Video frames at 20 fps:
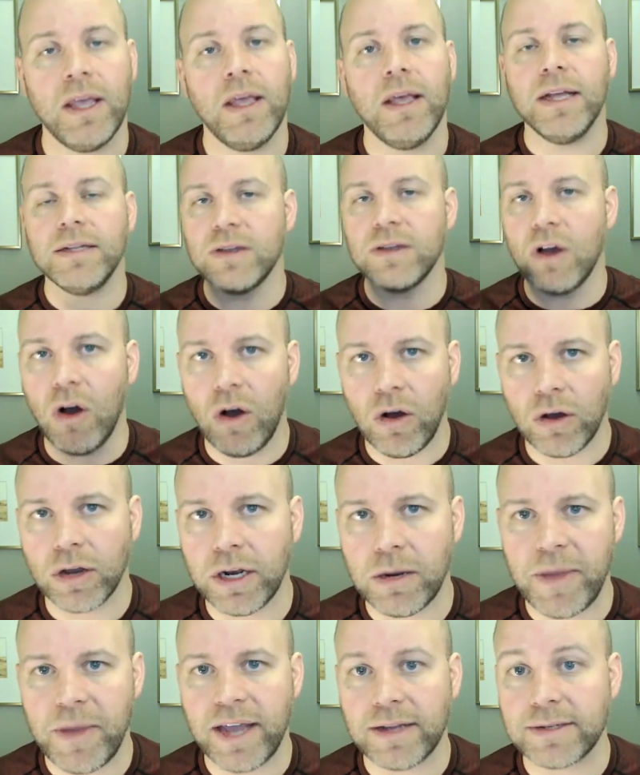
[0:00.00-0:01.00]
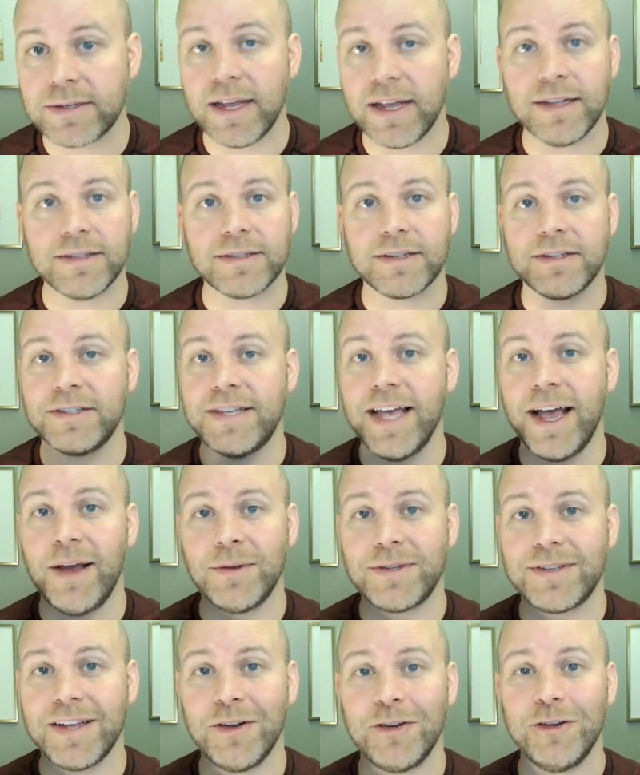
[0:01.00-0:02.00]
It's all going to make sense because that
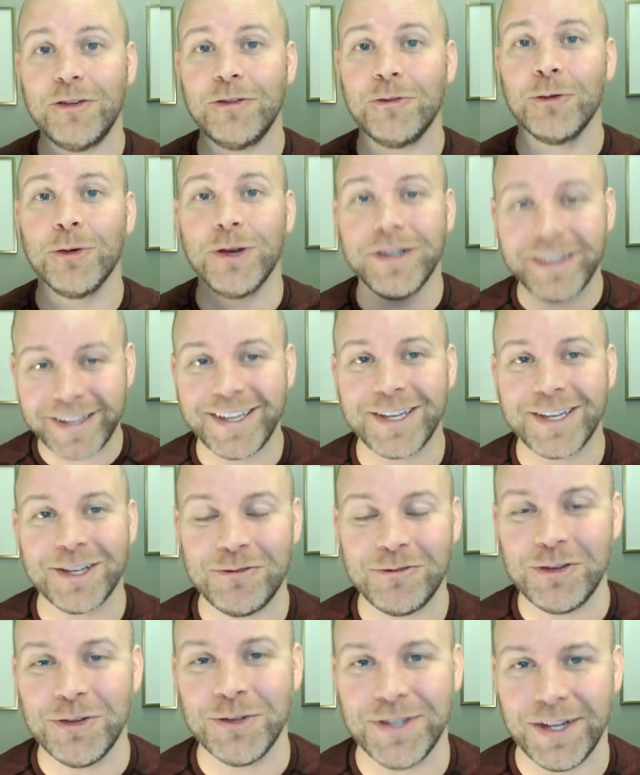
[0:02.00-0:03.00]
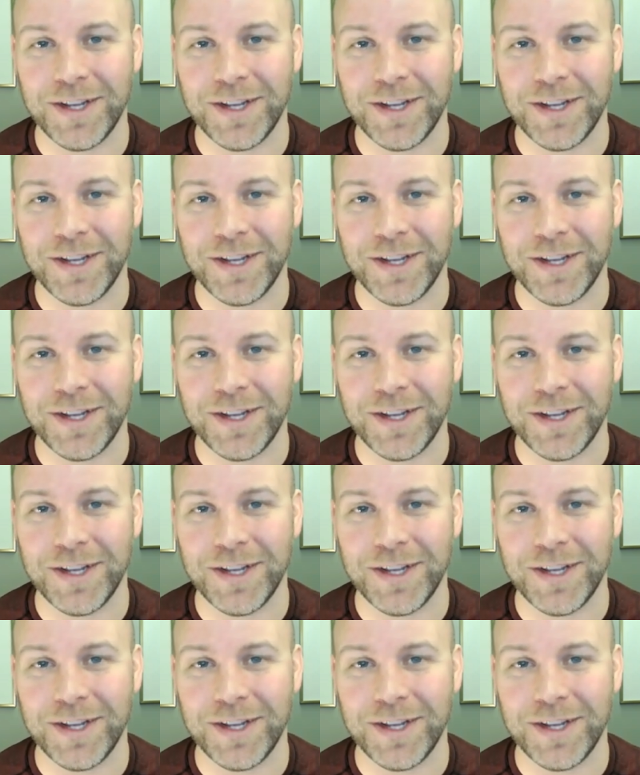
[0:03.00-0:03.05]
sounded really confusing.